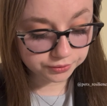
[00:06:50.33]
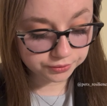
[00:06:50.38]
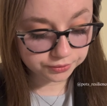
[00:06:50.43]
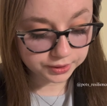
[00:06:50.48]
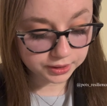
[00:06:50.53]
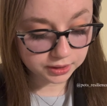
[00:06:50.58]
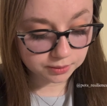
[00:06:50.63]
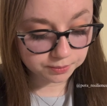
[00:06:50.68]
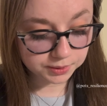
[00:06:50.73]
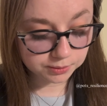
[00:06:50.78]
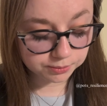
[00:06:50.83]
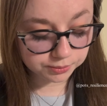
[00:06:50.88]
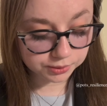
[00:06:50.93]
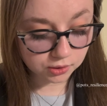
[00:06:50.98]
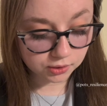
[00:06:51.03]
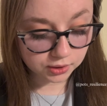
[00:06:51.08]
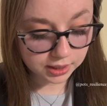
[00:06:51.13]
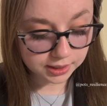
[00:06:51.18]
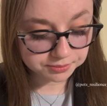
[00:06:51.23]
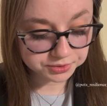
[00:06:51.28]
therapy
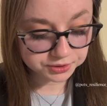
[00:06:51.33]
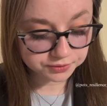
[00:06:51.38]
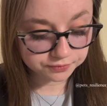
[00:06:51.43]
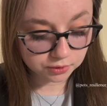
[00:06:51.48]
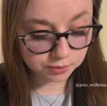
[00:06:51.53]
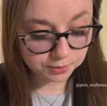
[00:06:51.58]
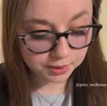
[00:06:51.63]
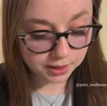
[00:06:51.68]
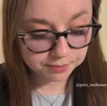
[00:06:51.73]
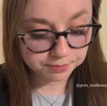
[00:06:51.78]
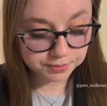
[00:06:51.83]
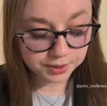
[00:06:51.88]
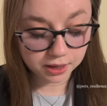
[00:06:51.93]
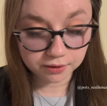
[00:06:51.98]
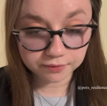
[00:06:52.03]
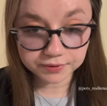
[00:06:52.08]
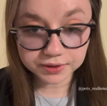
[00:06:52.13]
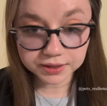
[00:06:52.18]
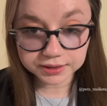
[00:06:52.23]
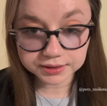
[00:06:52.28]
programs for my
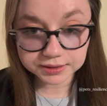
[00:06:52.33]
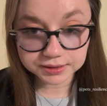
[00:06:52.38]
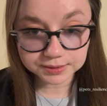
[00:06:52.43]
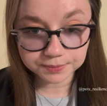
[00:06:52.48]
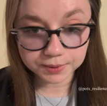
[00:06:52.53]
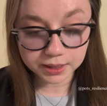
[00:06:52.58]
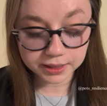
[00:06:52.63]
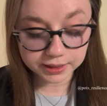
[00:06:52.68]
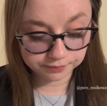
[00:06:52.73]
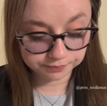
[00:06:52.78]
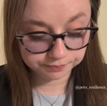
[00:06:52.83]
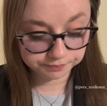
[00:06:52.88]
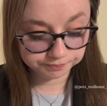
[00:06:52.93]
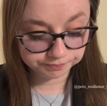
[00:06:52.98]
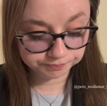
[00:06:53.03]
pelvic and spine.